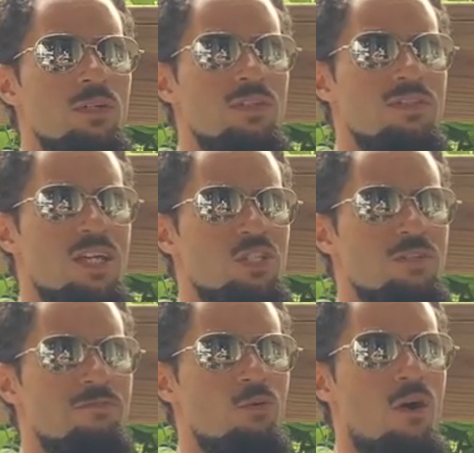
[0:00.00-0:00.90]
session
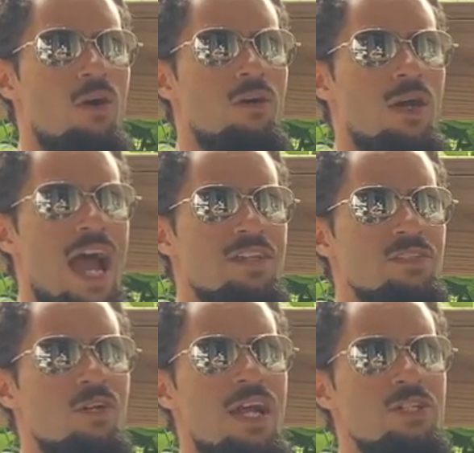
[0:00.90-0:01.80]
for our Ask
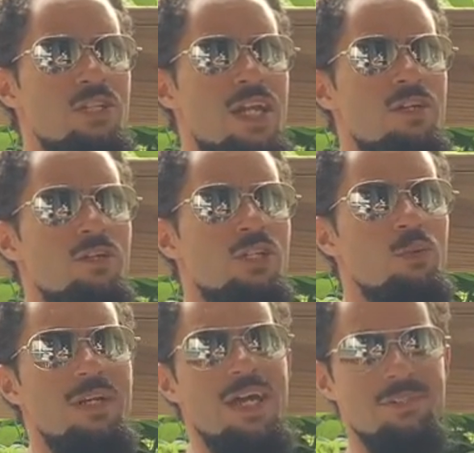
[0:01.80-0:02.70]
Our Educator
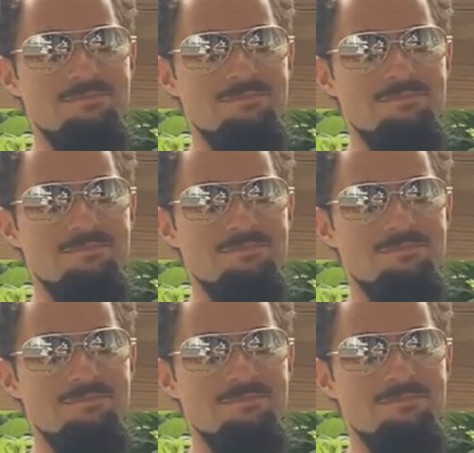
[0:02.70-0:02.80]
Q&A.